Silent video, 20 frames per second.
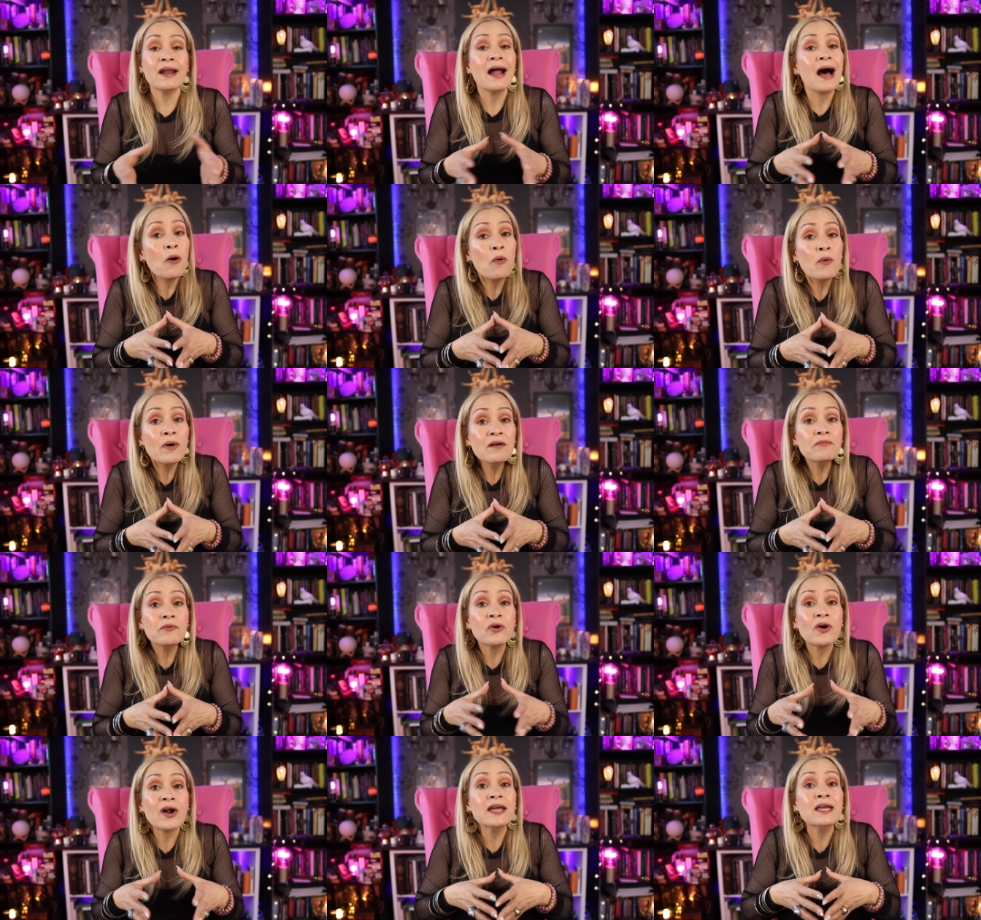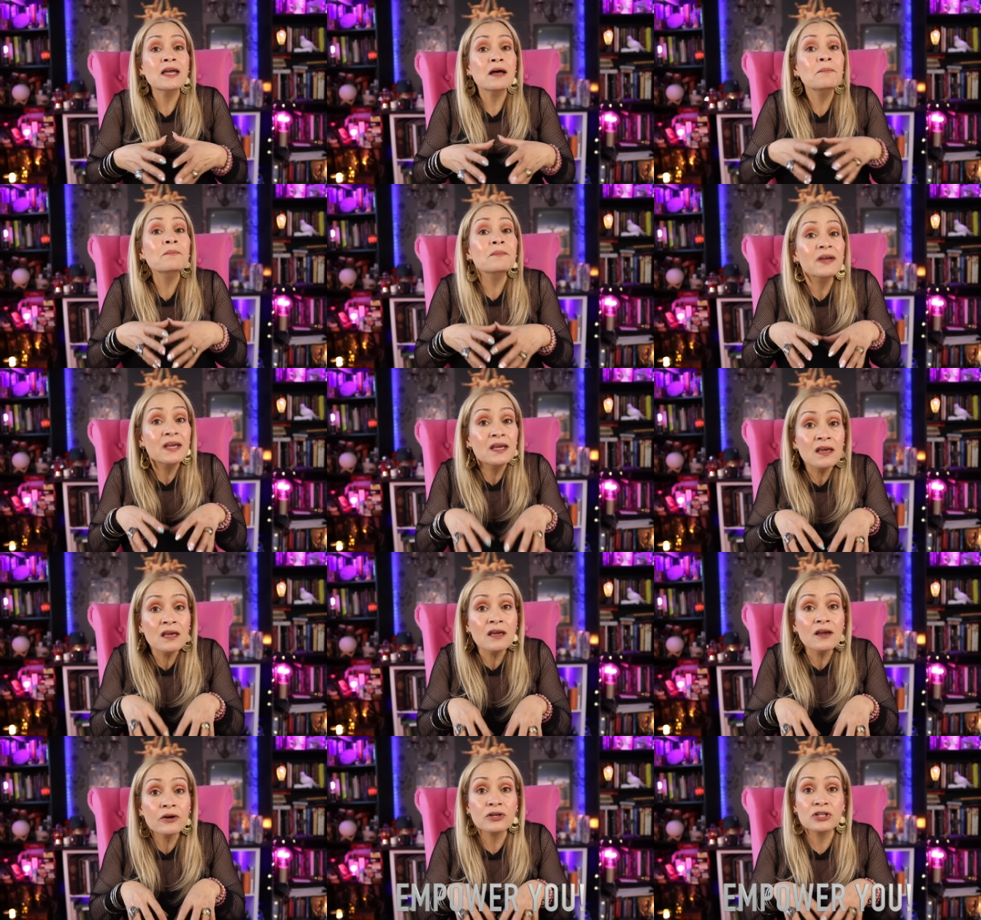However, I am
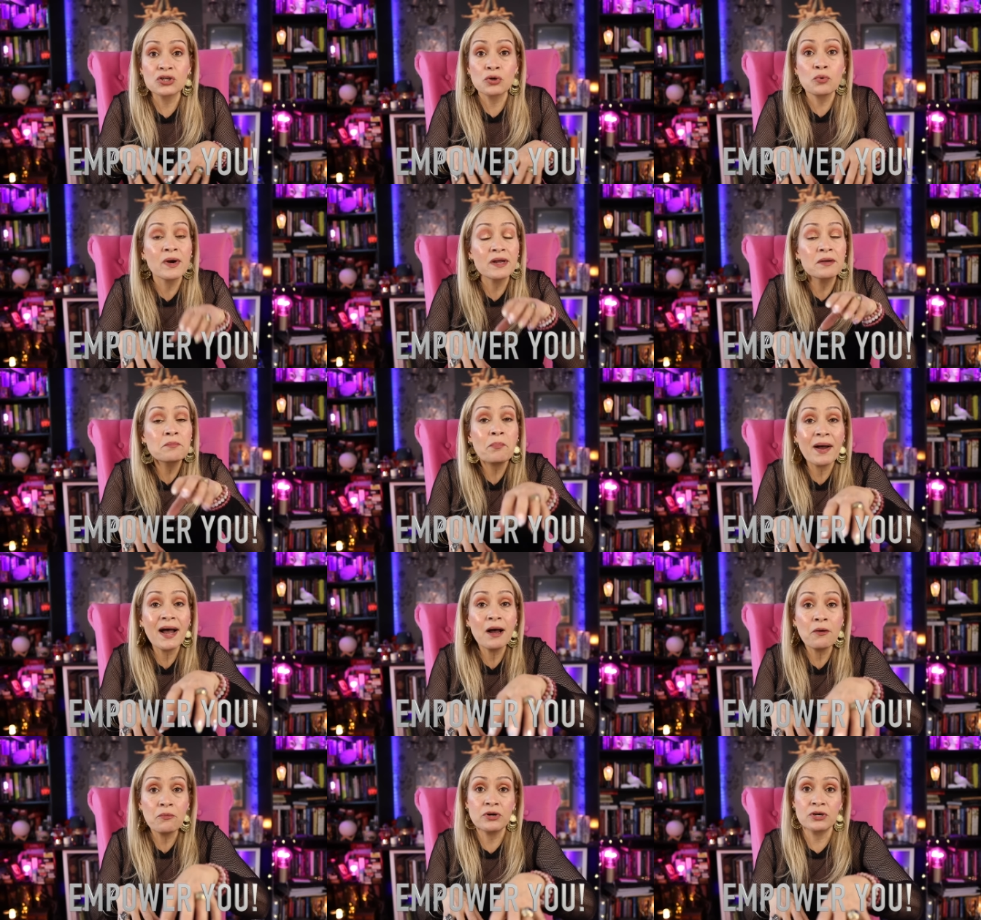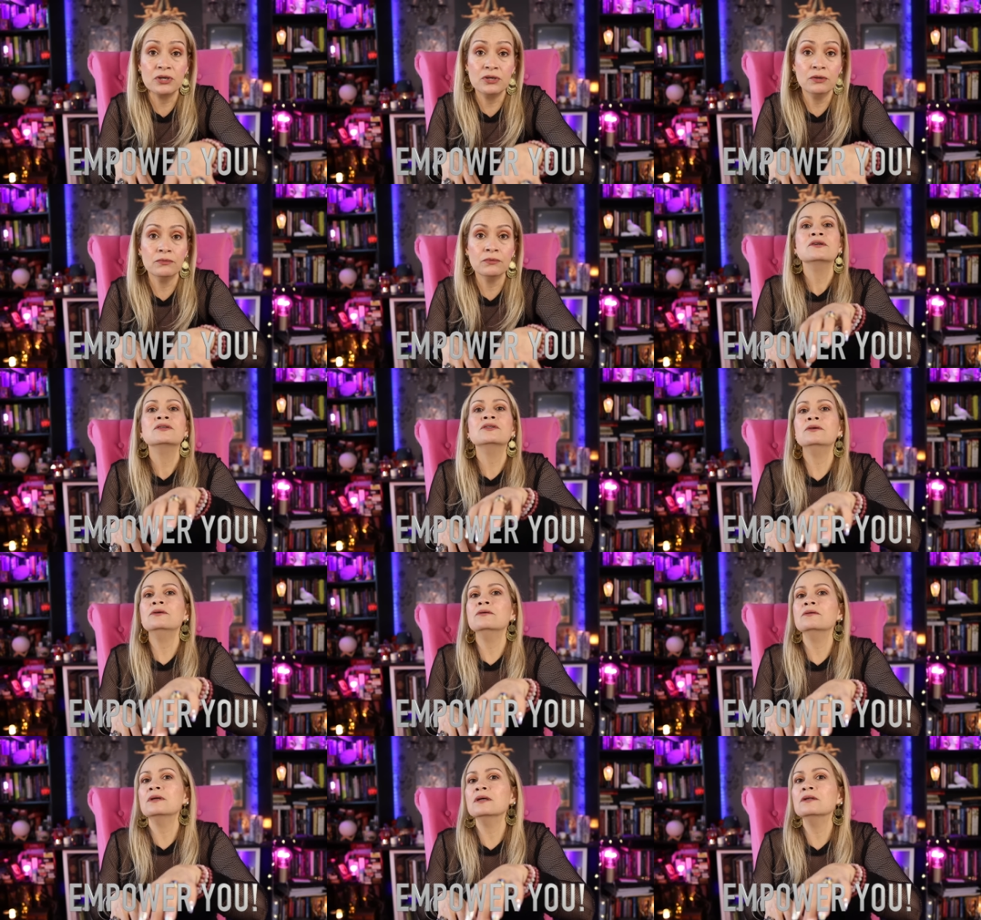here to empower you so
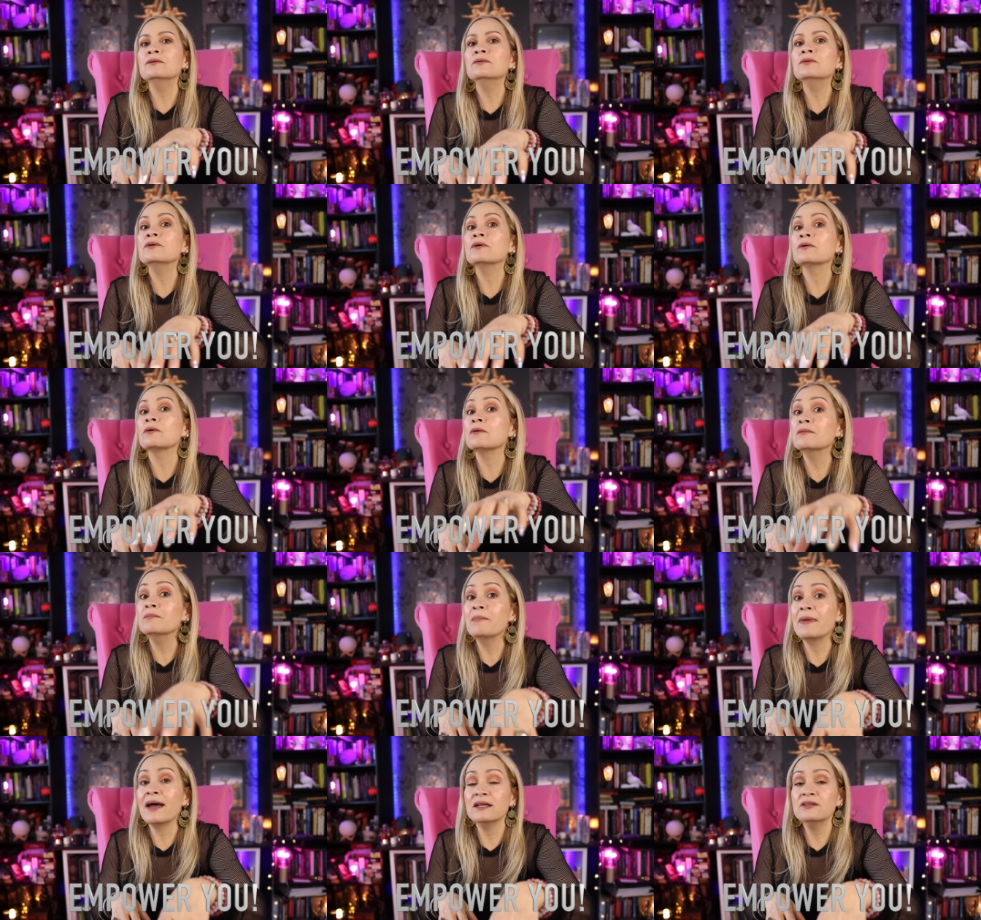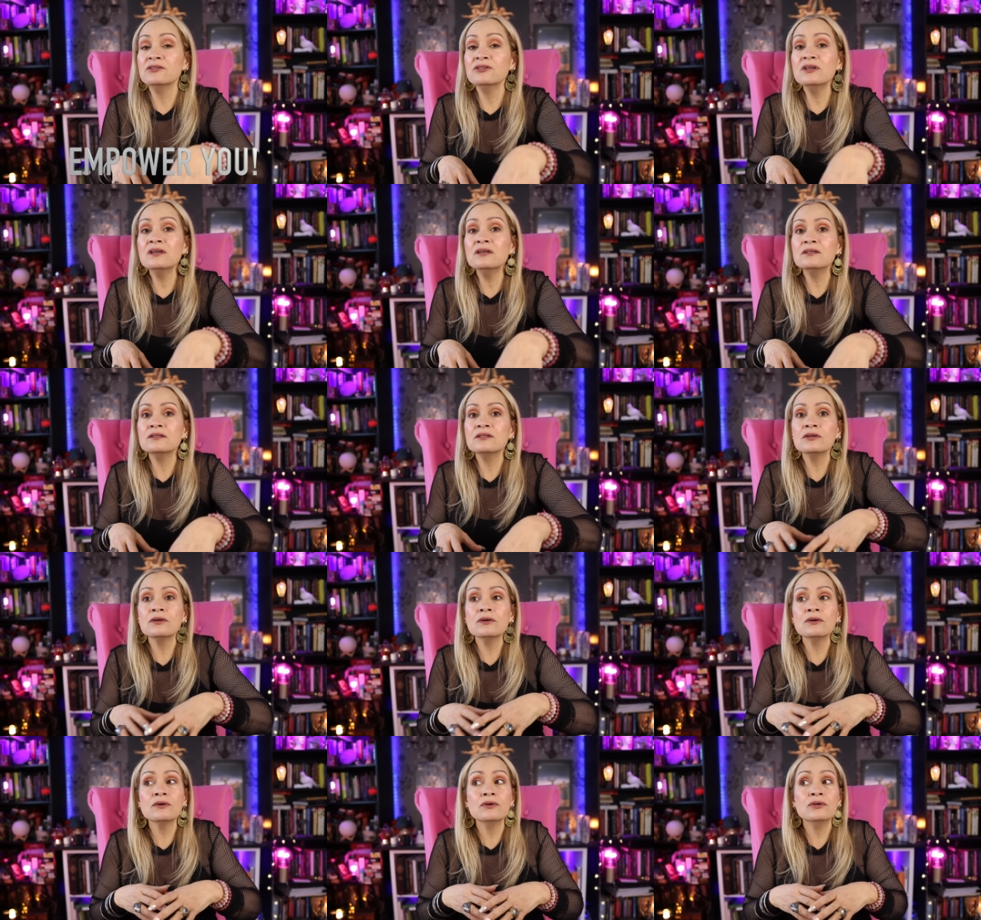you can do your own magic.
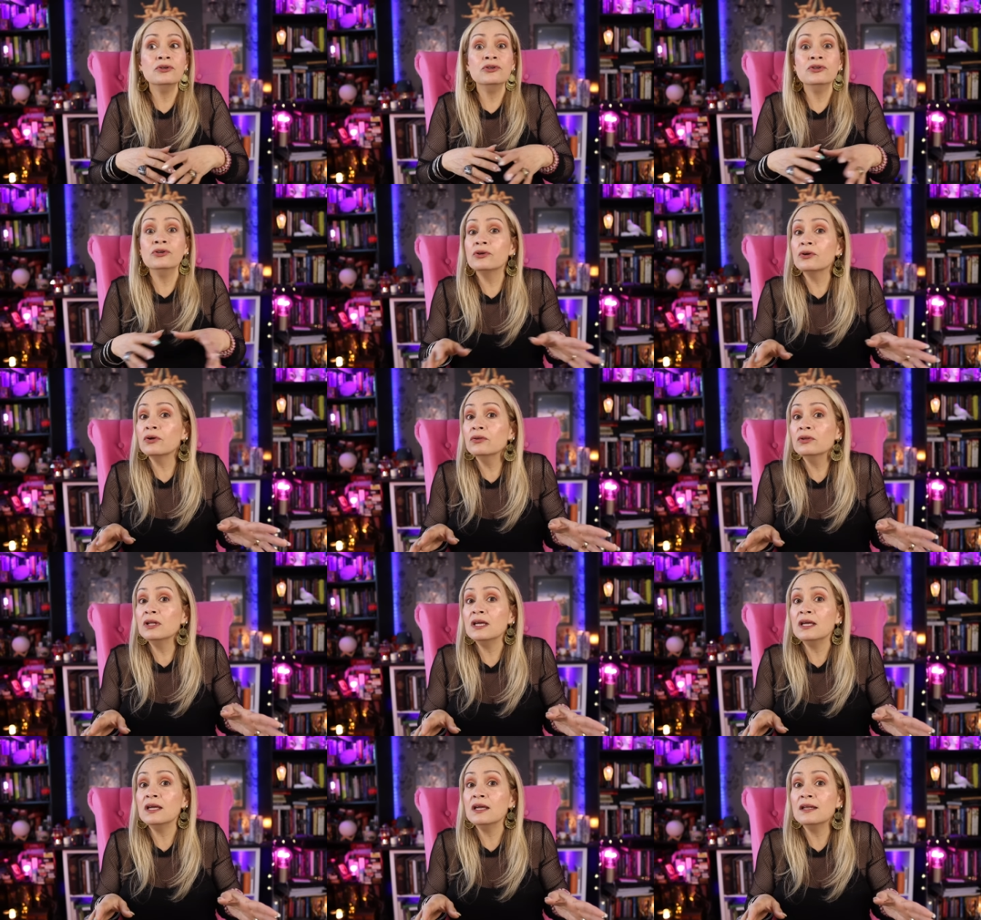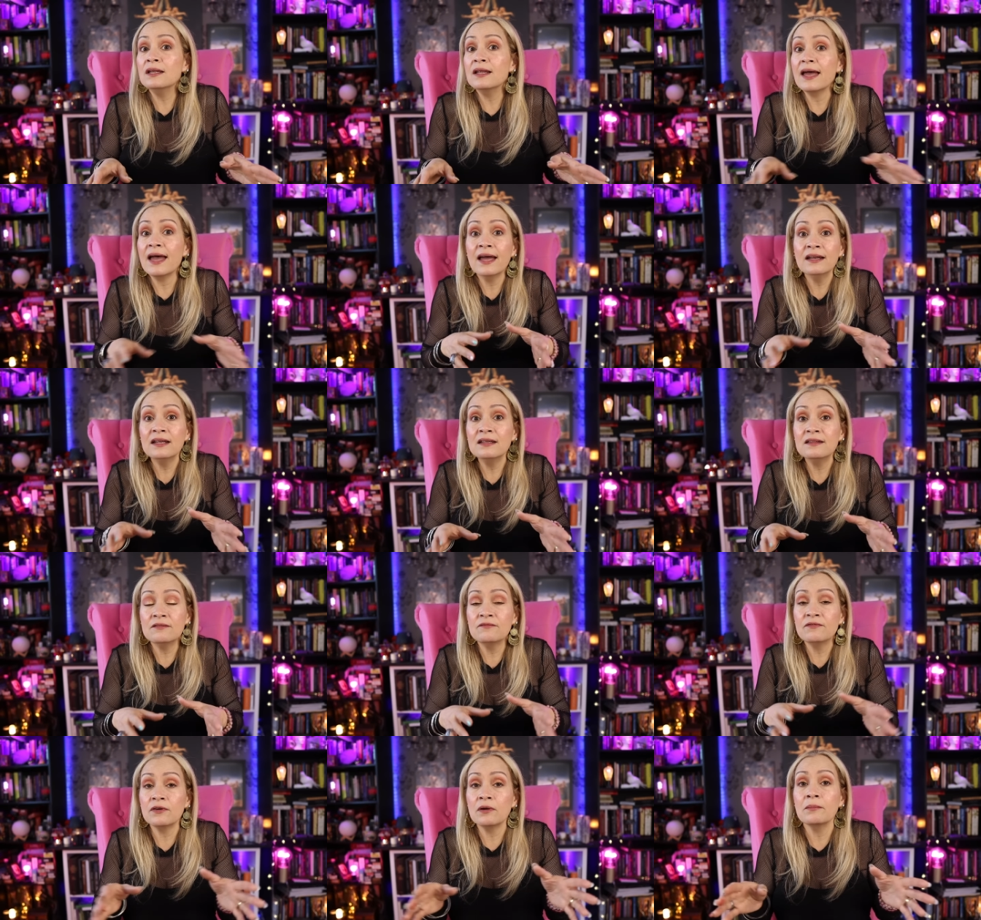So you don't need
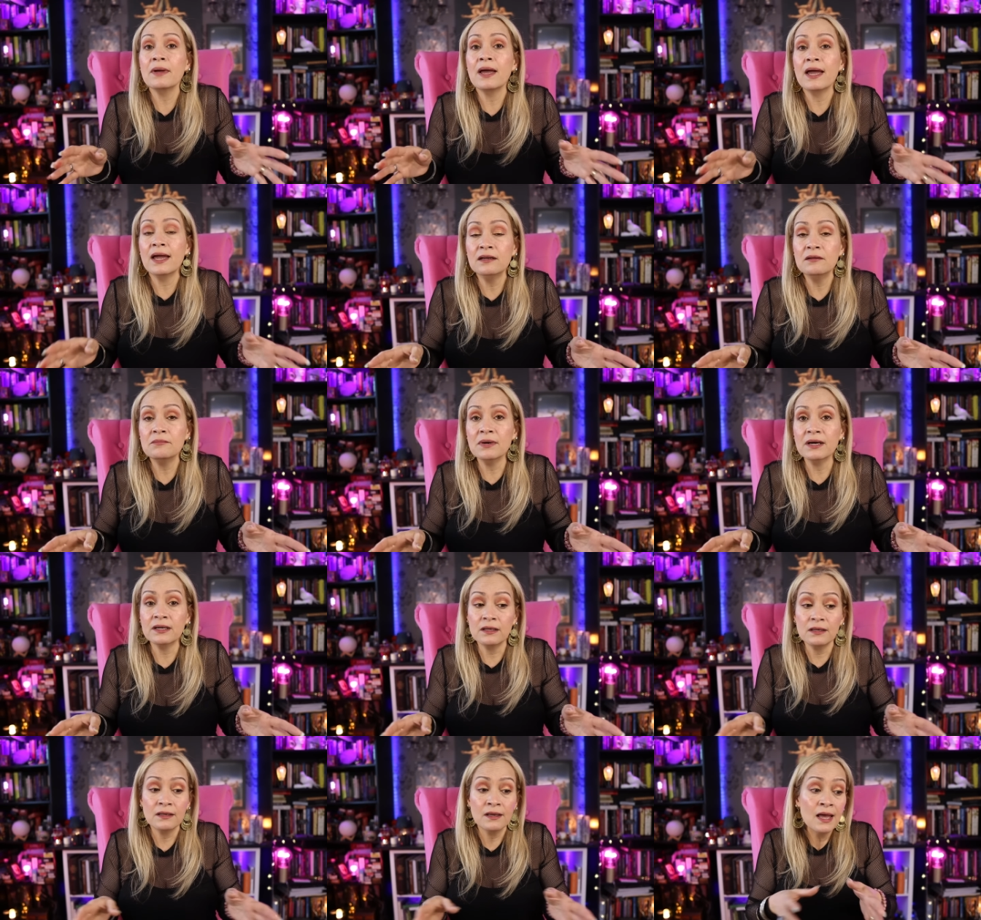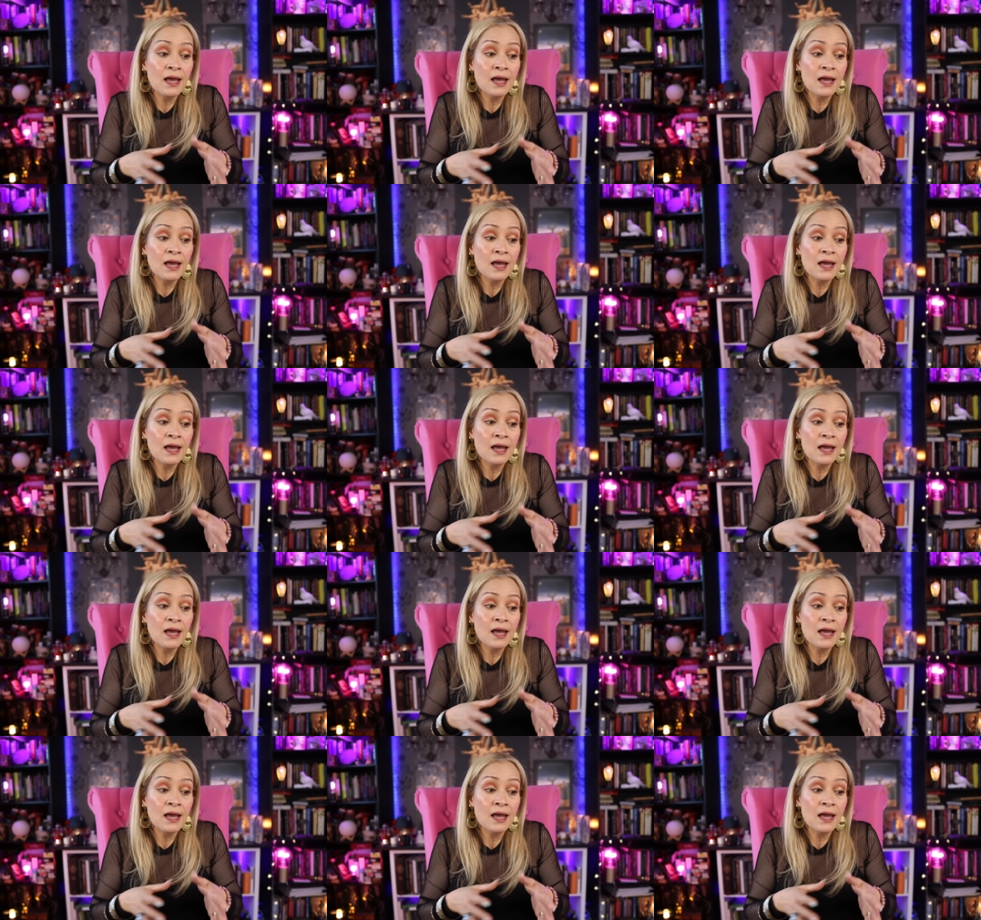anything from anybody.